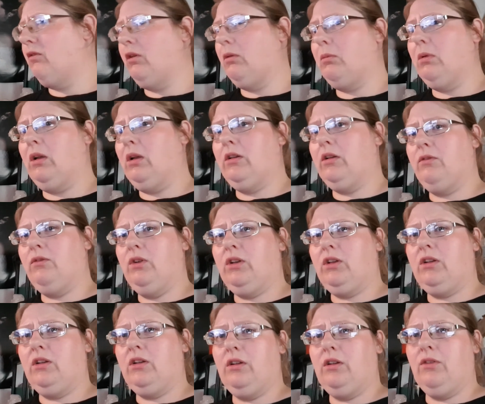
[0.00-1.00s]
with my, uh, with
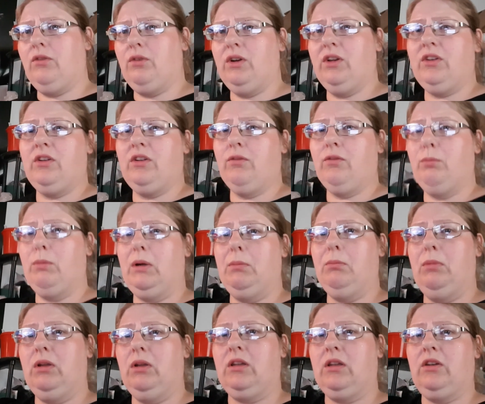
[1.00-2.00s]
the rest of my
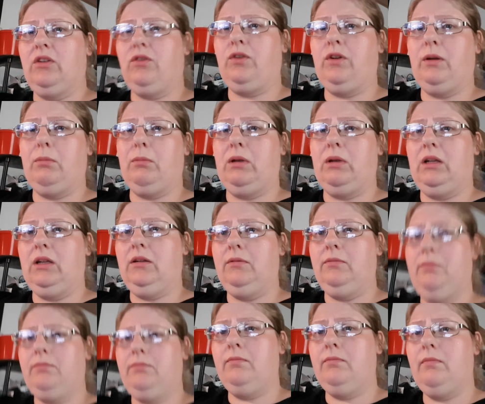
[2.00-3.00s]
mother's family
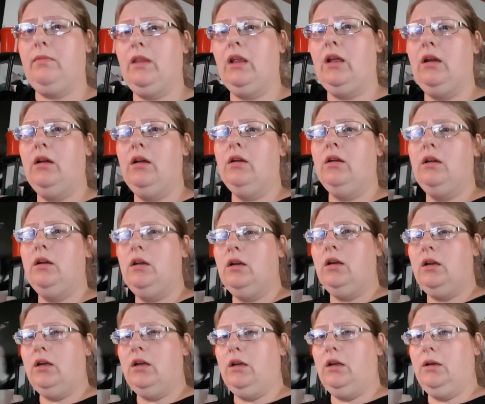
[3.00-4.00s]

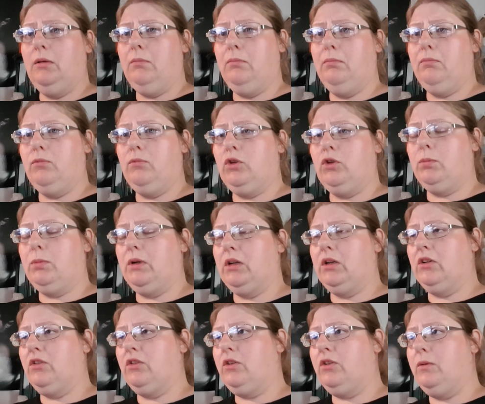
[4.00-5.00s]
um, to be
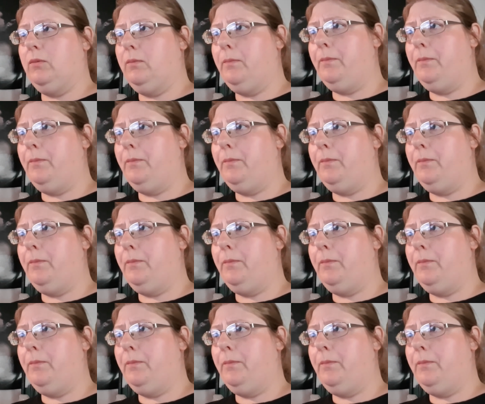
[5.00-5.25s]
honest.